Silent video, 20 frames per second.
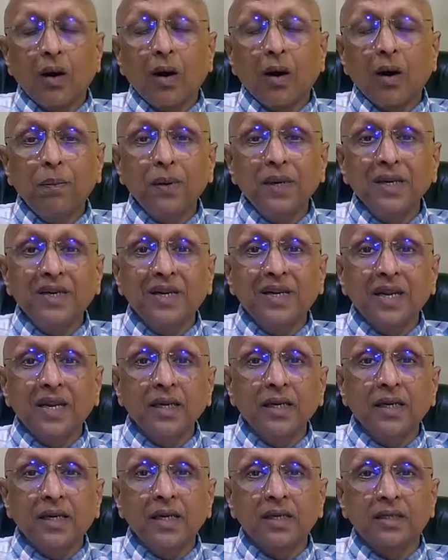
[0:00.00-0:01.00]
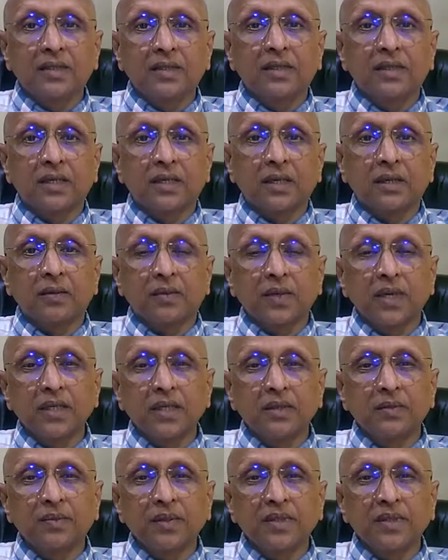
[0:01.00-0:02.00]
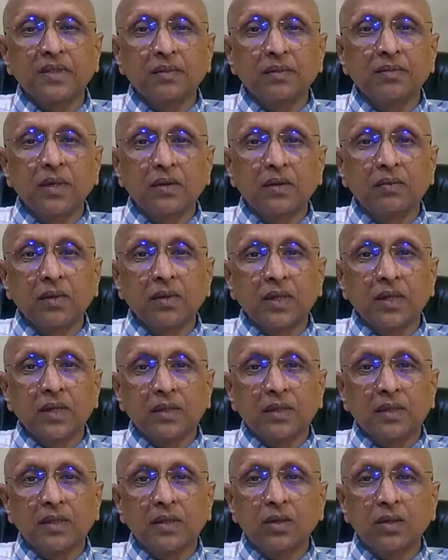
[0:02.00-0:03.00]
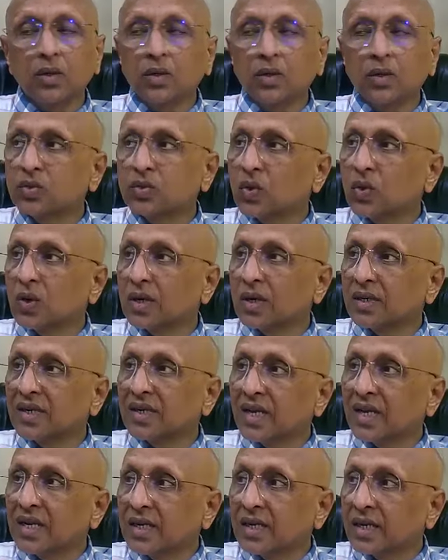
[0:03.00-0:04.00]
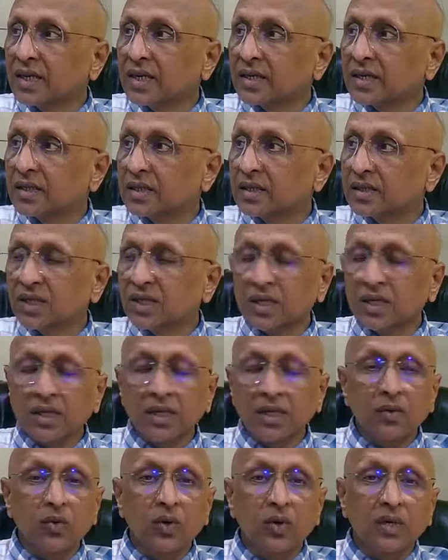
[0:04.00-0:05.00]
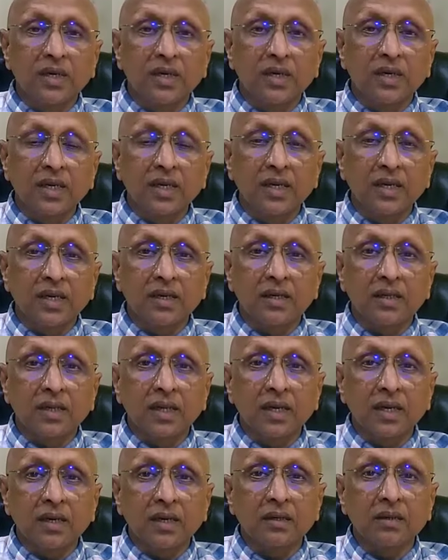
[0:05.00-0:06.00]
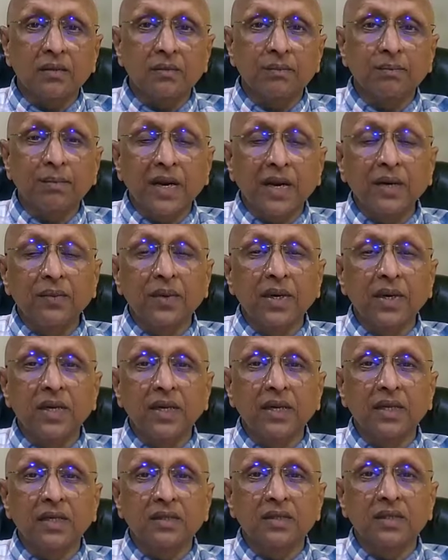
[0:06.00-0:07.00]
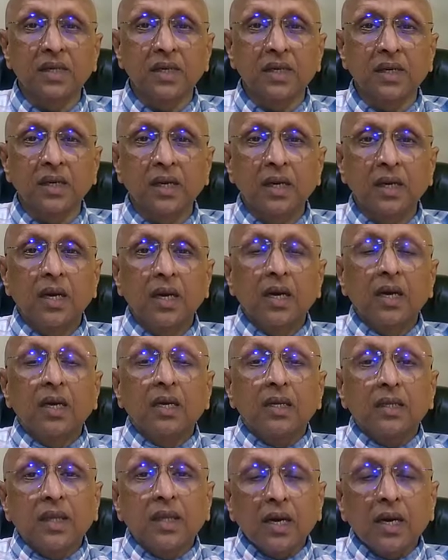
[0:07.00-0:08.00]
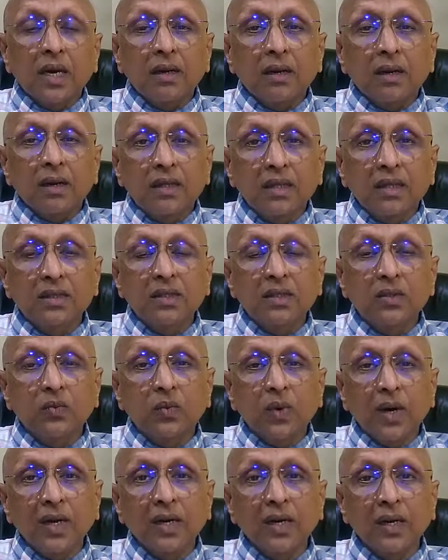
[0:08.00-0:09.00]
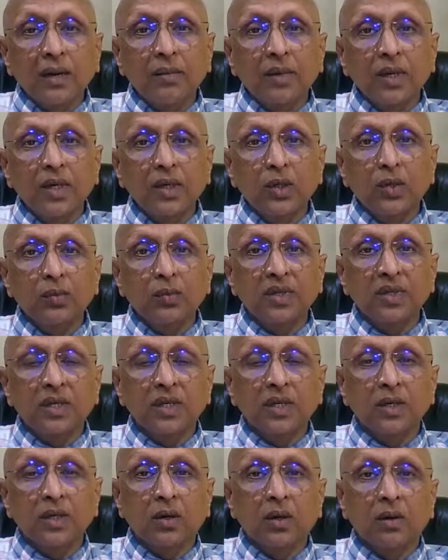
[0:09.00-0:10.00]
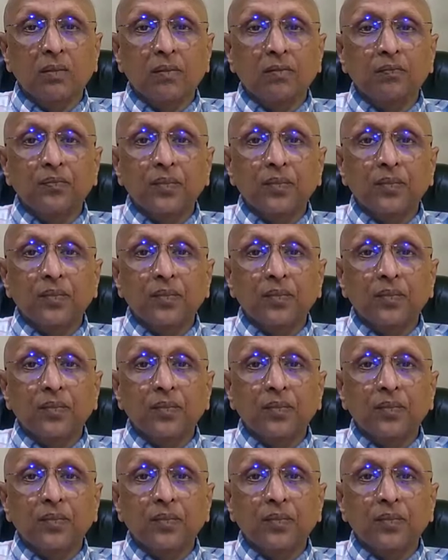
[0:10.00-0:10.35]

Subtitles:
of a delicate children, very specific word, those who are delicate, the children who are delicate, their bedwetting is there. That this is one remedy to be think of.